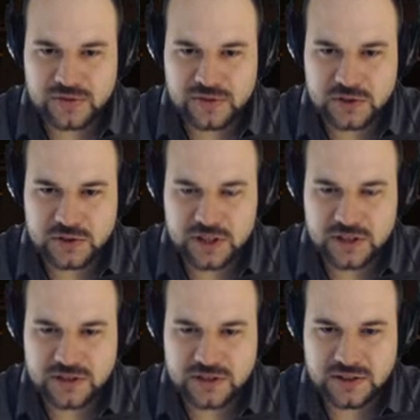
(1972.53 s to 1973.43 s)

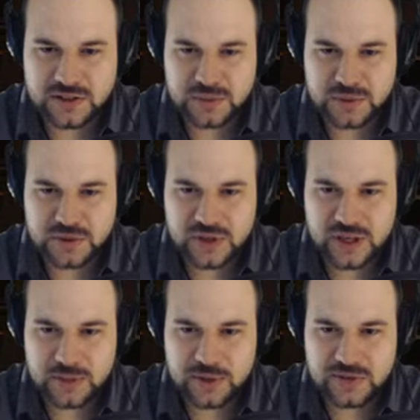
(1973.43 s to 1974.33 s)
functionality, but to add
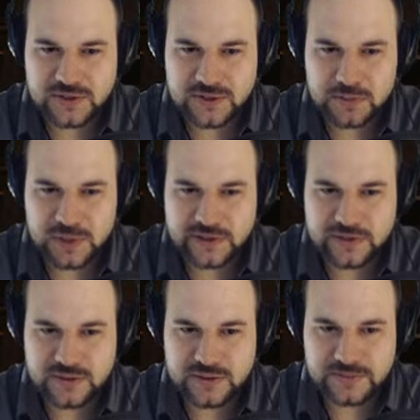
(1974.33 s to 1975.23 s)
a bit of
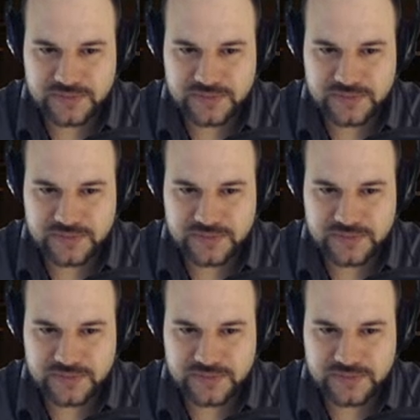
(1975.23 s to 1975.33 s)
spice.